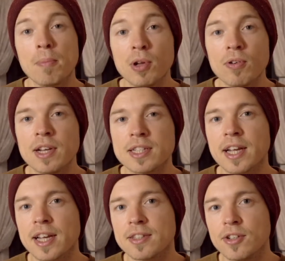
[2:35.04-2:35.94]

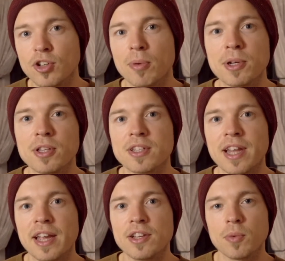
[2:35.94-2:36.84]
Pluralistic is the dominant
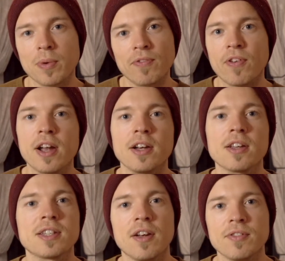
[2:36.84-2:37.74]
stage that we find
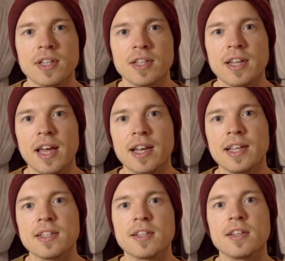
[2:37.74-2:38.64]
ourselves in today, at
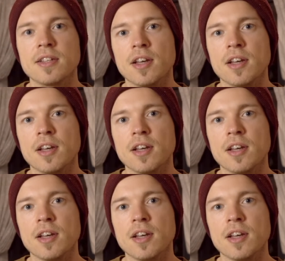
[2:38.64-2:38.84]
least in